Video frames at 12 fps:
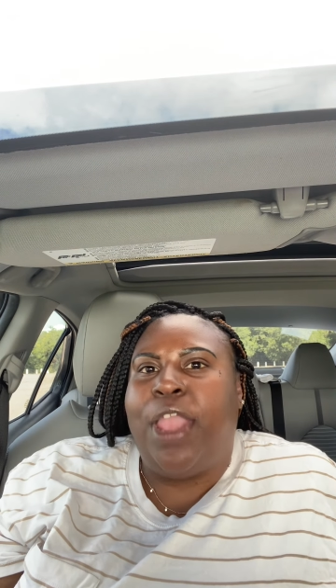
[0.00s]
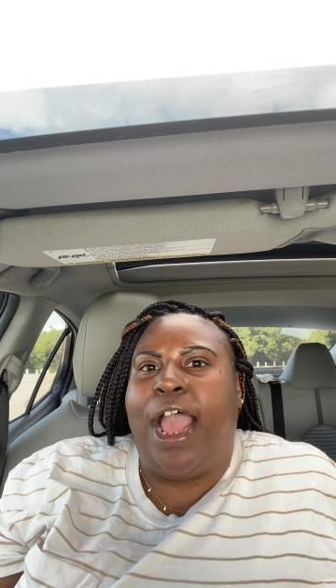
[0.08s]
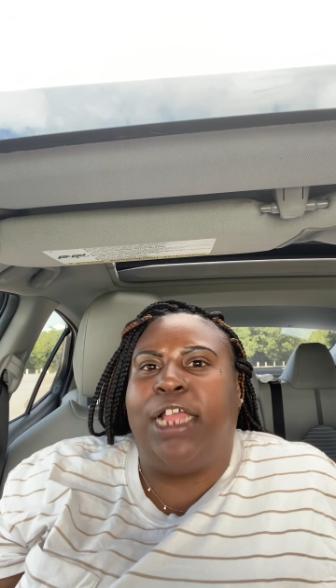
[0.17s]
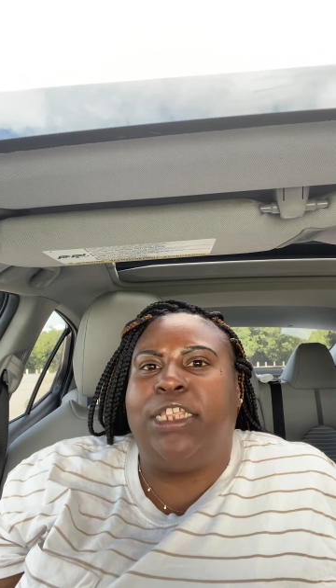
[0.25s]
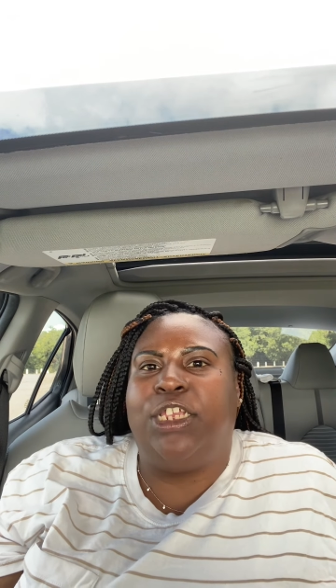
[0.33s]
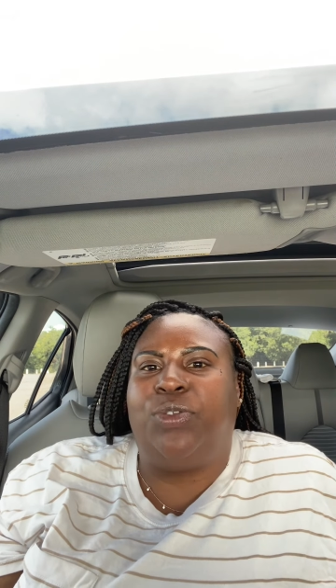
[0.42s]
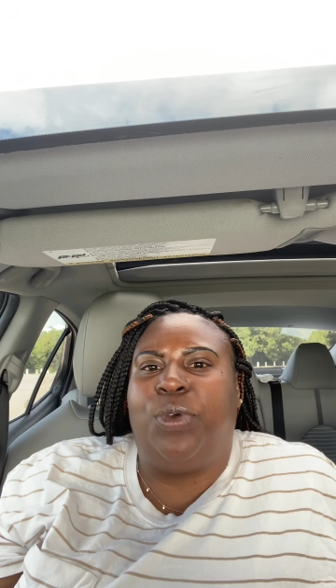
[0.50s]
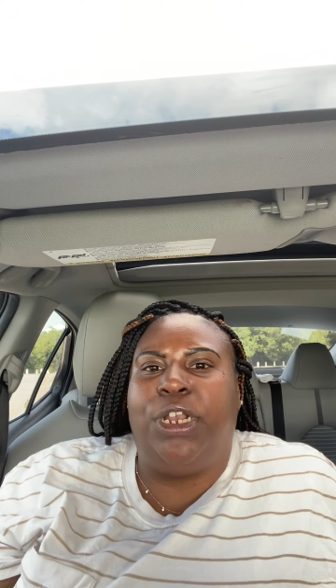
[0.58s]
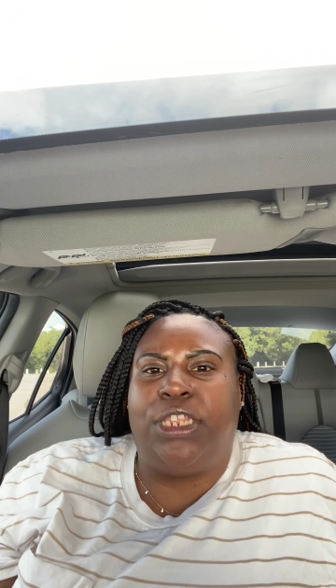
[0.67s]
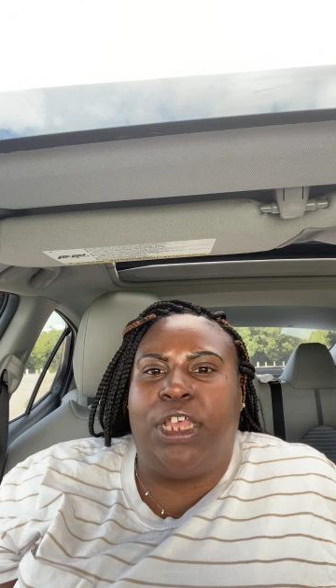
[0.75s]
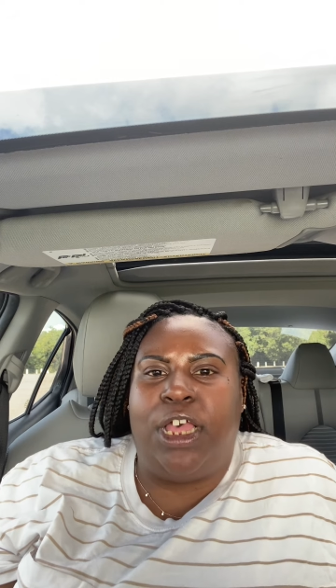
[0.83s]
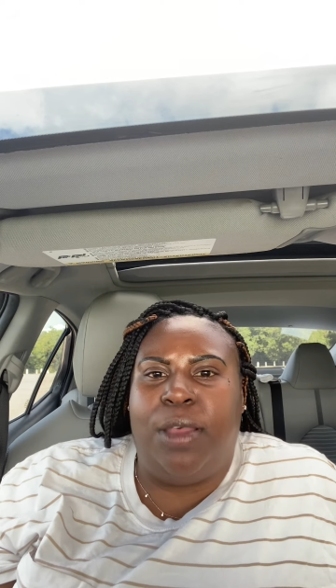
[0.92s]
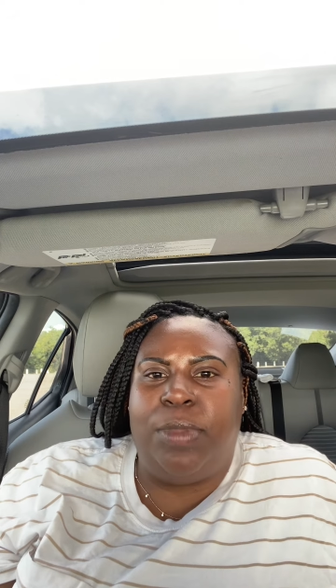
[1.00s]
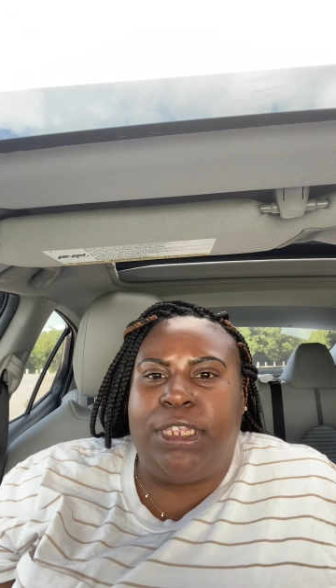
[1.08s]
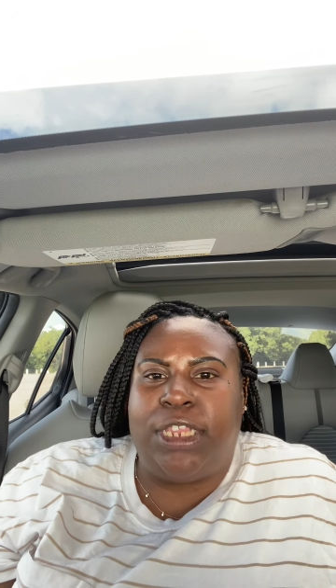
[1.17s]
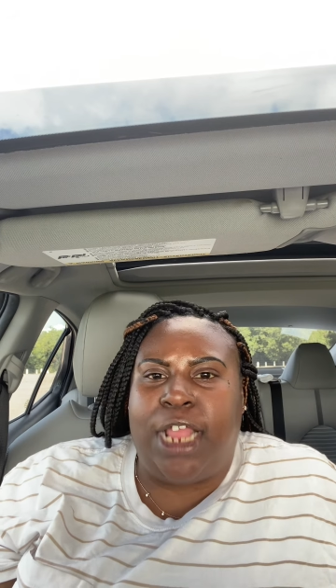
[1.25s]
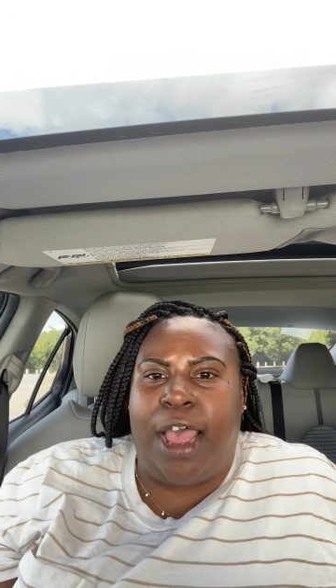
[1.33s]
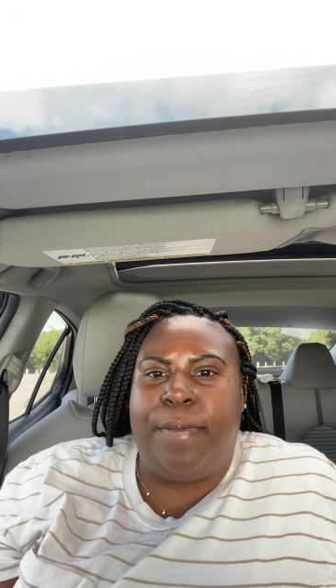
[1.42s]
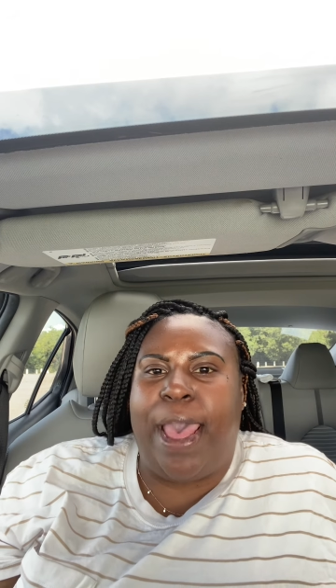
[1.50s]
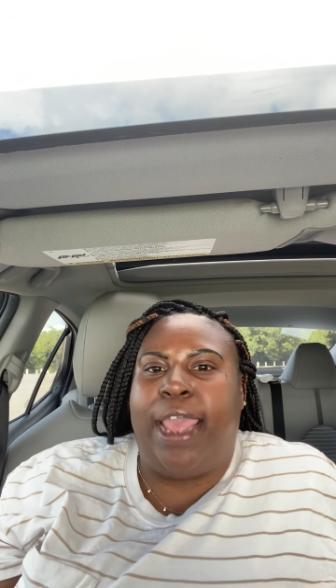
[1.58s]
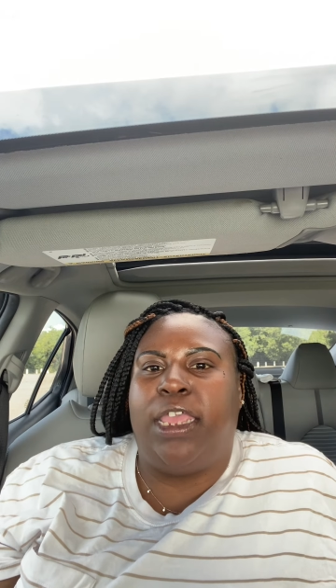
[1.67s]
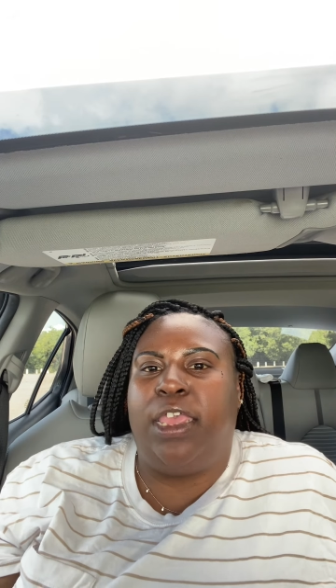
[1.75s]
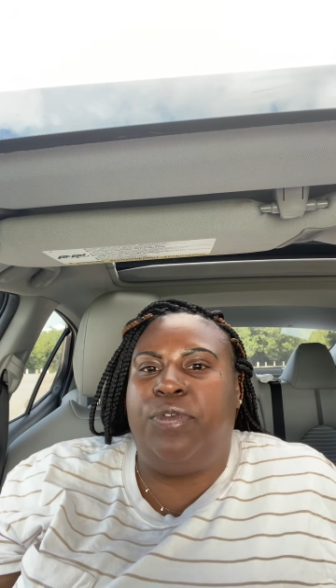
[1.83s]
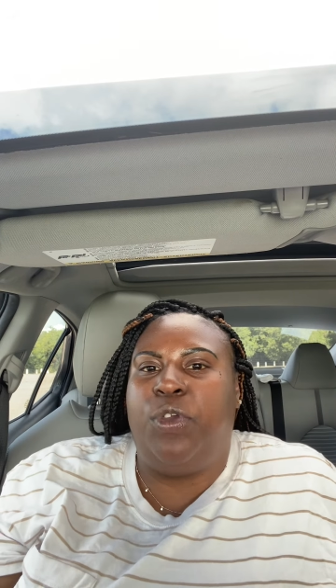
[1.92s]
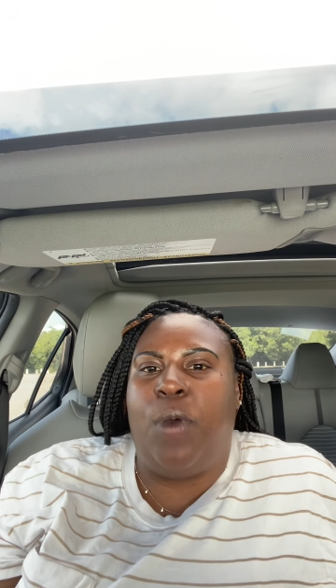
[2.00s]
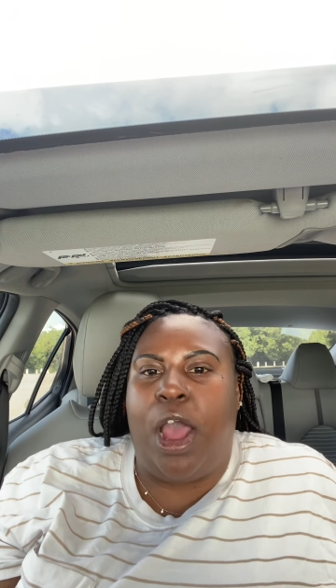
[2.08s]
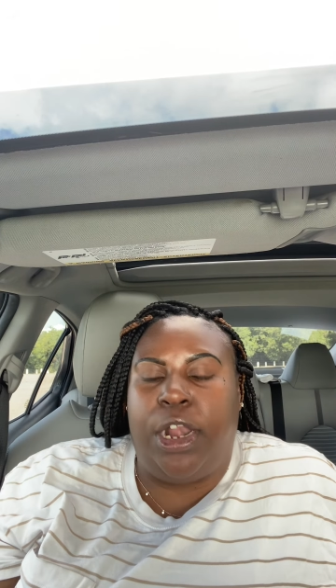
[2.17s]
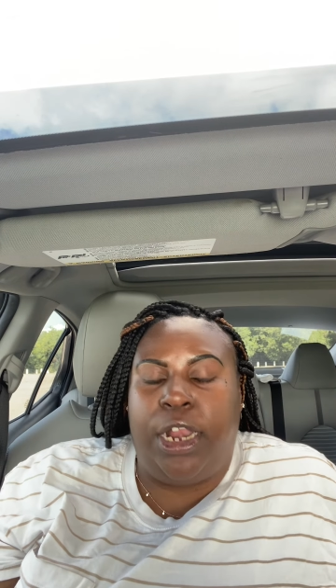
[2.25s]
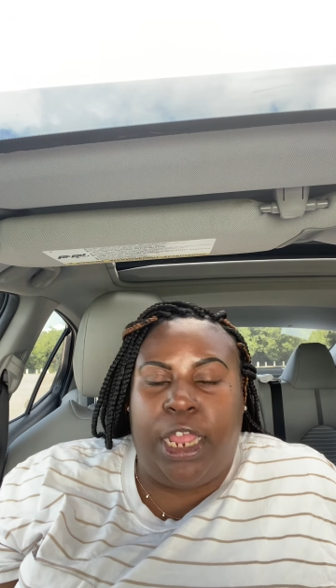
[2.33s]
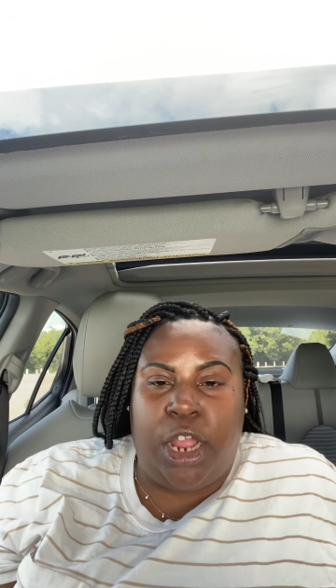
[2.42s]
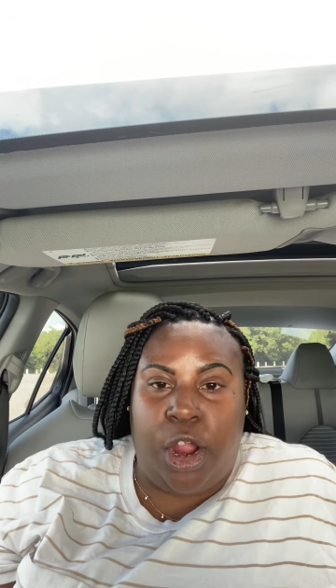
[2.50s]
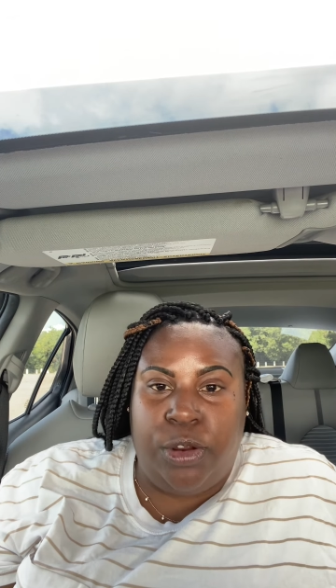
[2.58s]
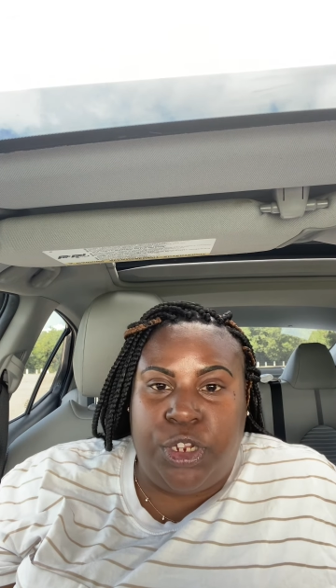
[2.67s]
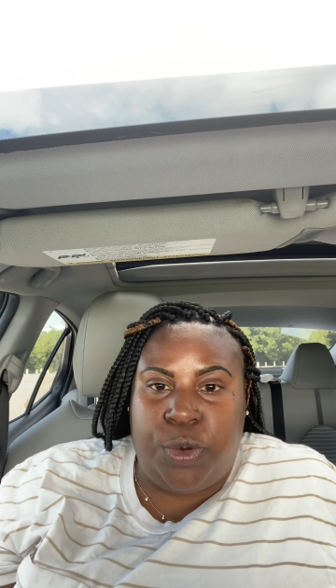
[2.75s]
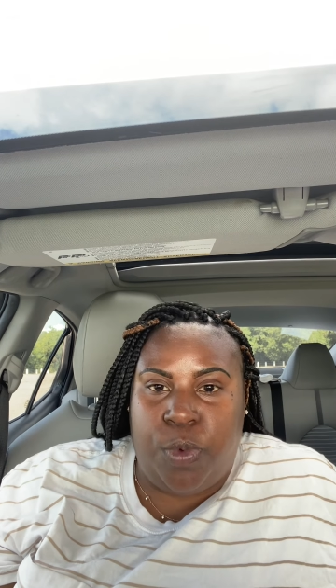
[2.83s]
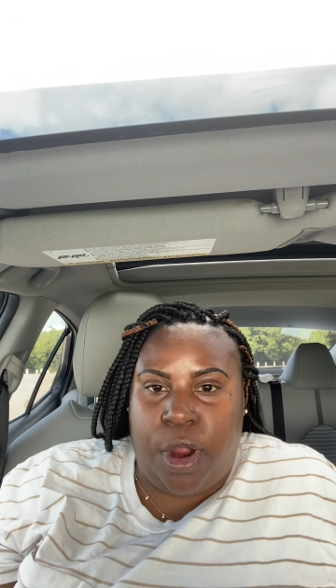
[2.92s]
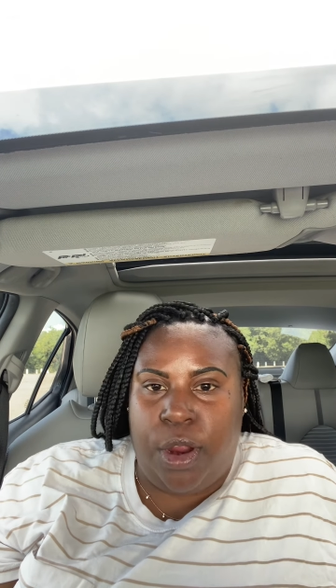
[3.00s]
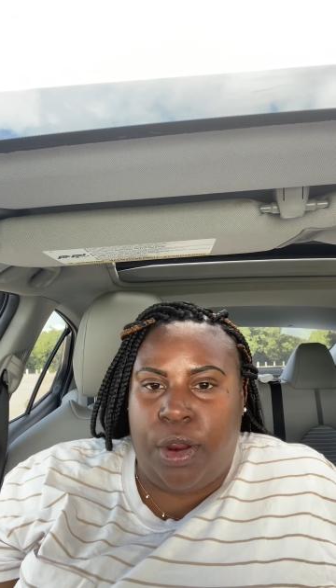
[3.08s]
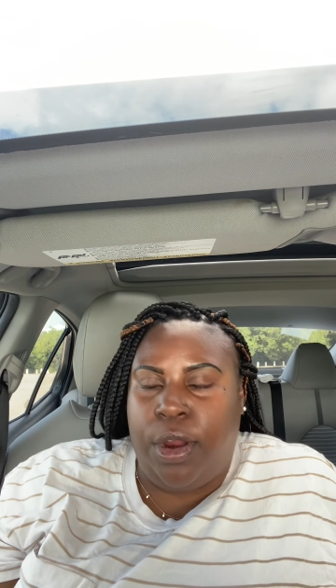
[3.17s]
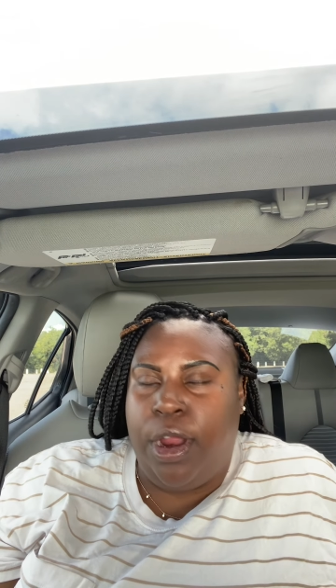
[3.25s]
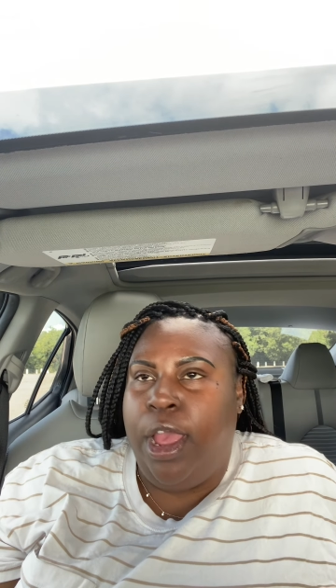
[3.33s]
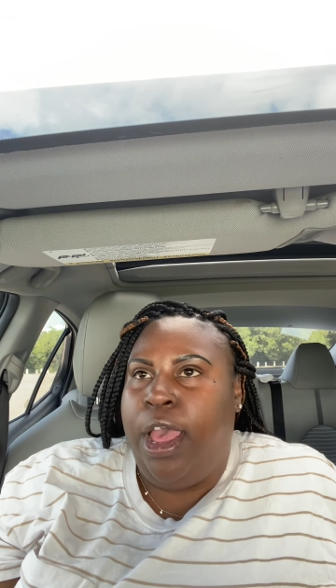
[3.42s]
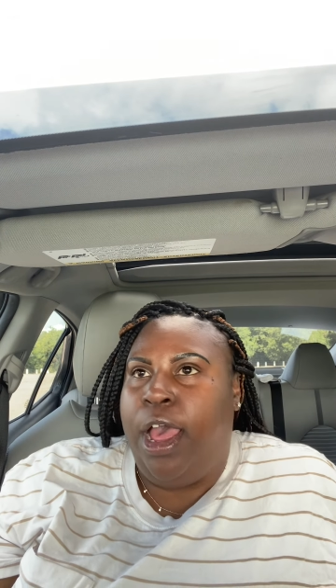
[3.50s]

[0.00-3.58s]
I just wanted to come and stop by and give you all an encouraging word.